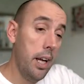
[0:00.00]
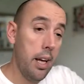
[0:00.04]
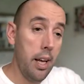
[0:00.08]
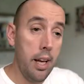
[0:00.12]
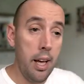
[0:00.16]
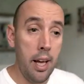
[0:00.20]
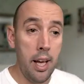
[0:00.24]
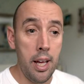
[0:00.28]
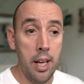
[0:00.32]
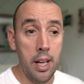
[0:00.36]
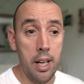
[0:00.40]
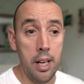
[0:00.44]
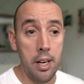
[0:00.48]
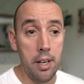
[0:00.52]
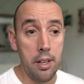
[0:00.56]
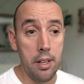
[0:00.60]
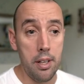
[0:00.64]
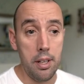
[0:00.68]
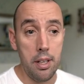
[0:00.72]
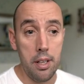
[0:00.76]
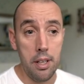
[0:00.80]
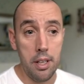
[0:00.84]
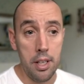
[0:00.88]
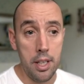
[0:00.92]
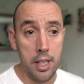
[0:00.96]
and
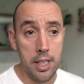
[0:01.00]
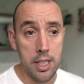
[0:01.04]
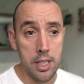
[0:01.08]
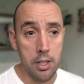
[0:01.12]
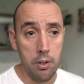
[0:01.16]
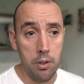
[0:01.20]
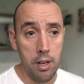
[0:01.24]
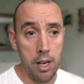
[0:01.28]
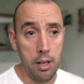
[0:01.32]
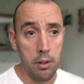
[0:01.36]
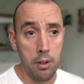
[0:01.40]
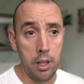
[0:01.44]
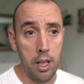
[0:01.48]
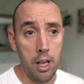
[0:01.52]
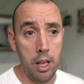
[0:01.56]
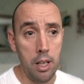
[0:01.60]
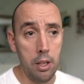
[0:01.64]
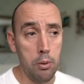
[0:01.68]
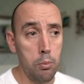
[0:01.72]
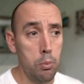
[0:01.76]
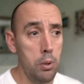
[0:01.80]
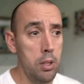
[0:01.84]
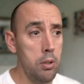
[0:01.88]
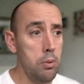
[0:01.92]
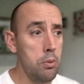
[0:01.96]
these are our color
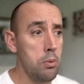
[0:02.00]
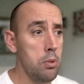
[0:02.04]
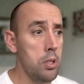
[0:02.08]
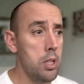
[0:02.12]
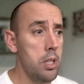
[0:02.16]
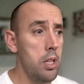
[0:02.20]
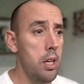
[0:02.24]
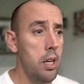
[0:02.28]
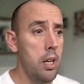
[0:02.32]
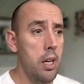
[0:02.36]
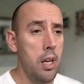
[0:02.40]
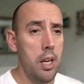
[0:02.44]
wheels.